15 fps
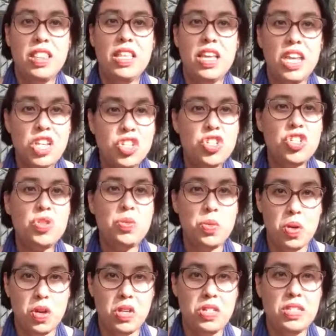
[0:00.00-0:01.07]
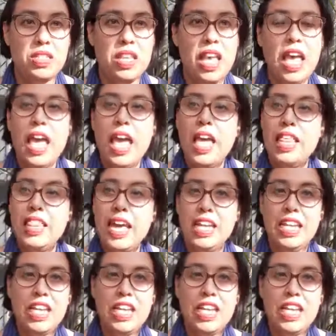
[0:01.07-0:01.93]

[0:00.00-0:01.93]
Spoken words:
The issue was that